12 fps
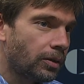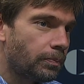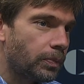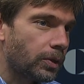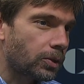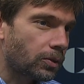
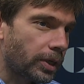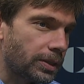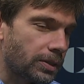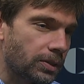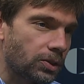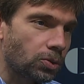the
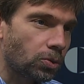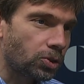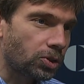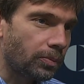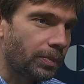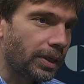crisis is
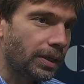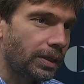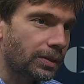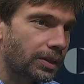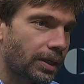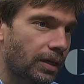also beginning
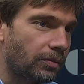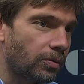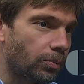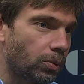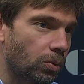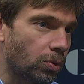to have a
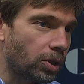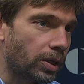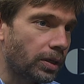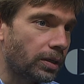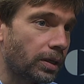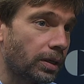
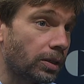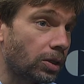broader uh,